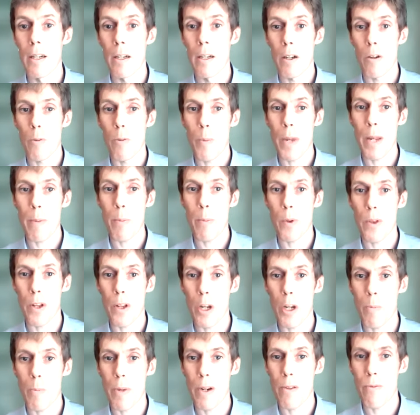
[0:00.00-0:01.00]
of people that
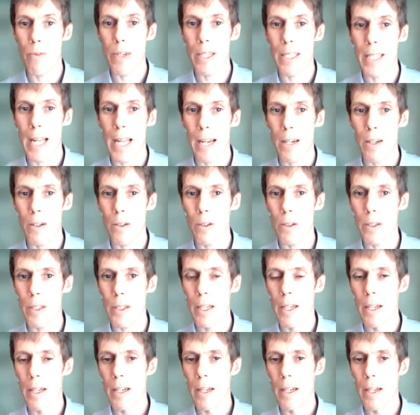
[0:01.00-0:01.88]
had been resettled